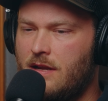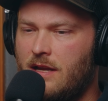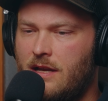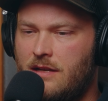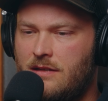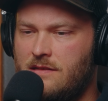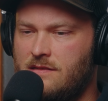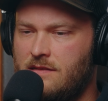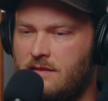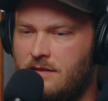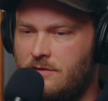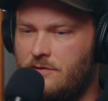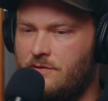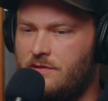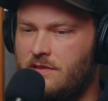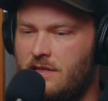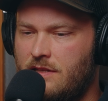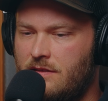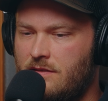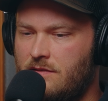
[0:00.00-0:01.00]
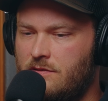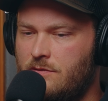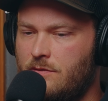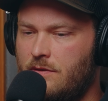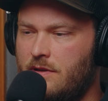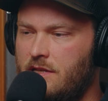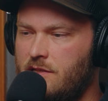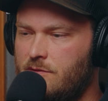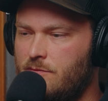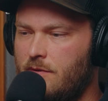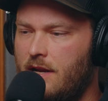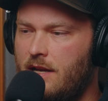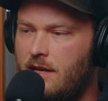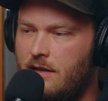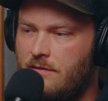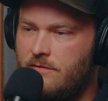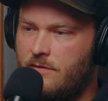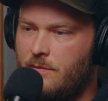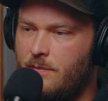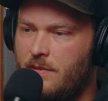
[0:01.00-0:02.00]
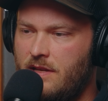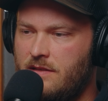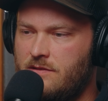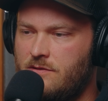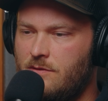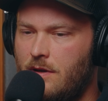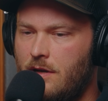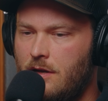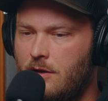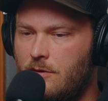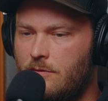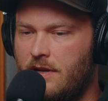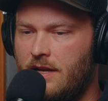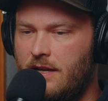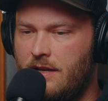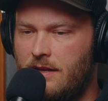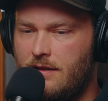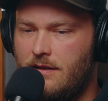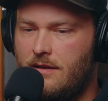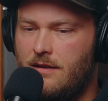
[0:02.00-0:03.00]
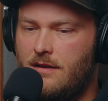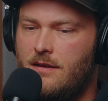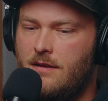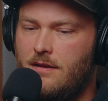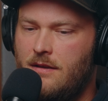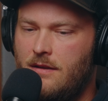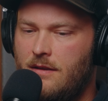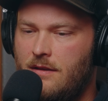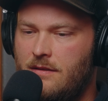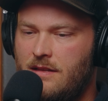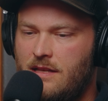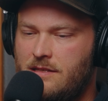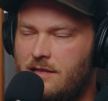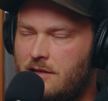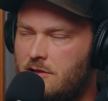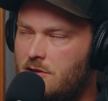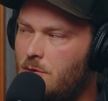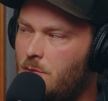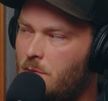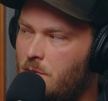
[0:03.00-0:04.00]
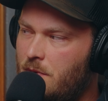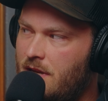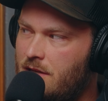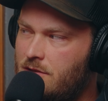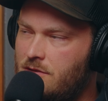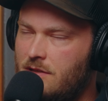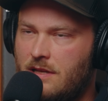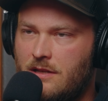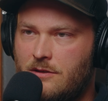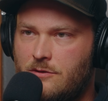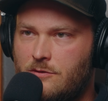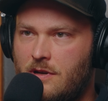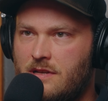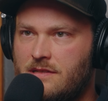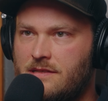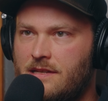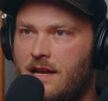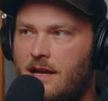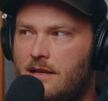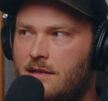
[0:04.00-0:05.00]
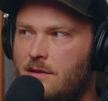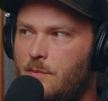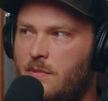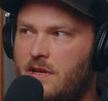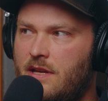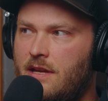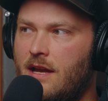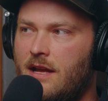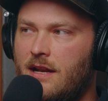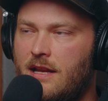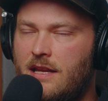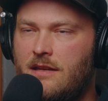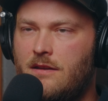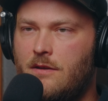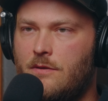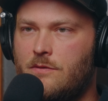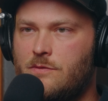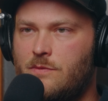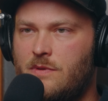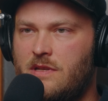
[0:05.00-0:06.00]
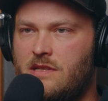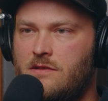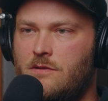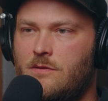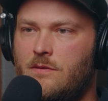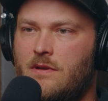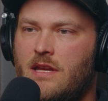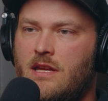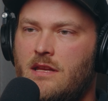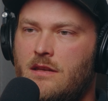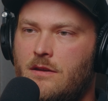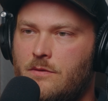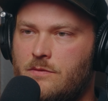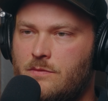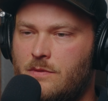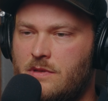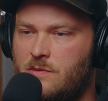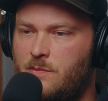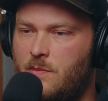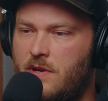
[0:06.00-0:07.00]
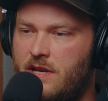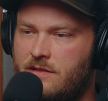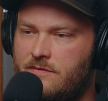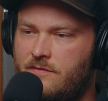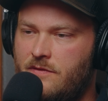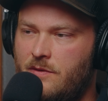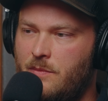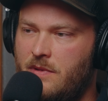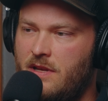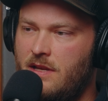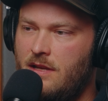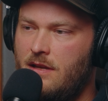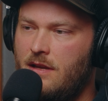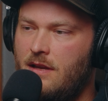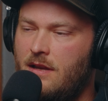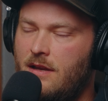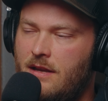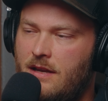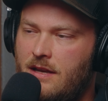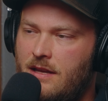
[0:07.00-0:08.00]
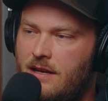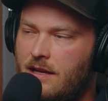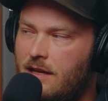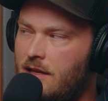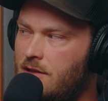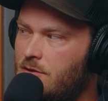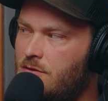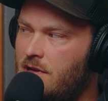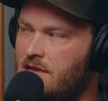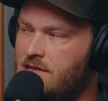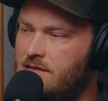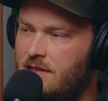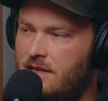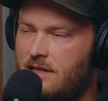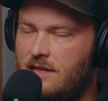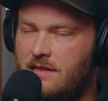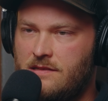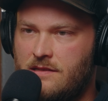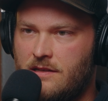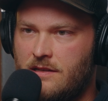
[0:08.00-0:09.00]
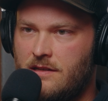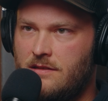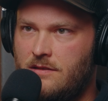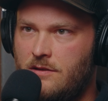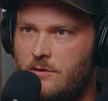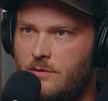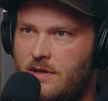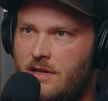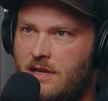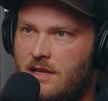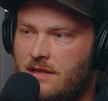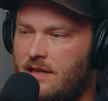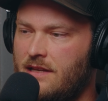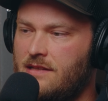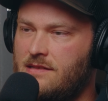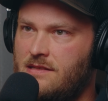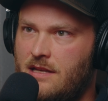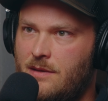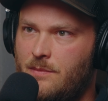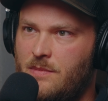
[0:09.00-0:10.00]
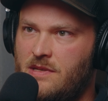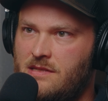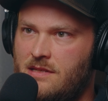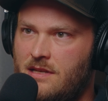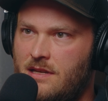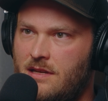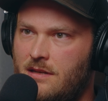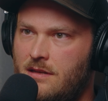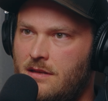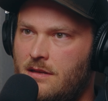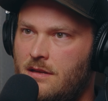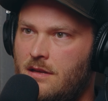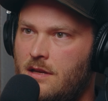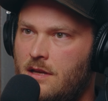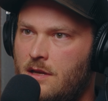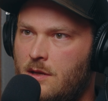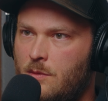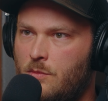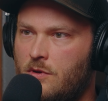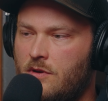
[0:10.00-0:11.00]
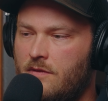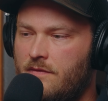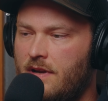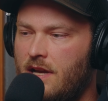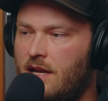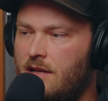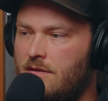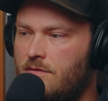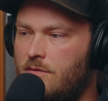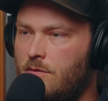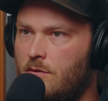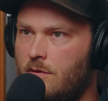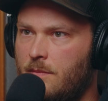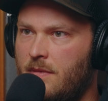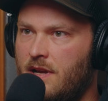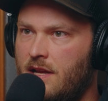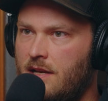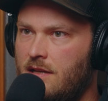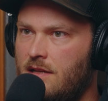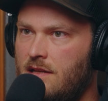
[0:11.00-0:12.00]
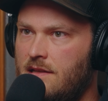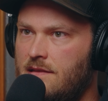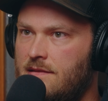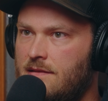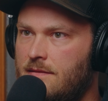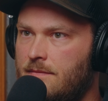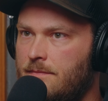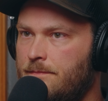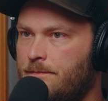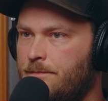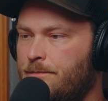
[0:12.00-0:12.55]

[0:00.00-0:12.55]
God doesn't understand the story he's writing for me, so I'll write it. That's actually when we actually can trust God to be God. He knows what he's doing. He knows what's best for me, and I can trust that he's going to do it. And like Sami said, provide for my needs.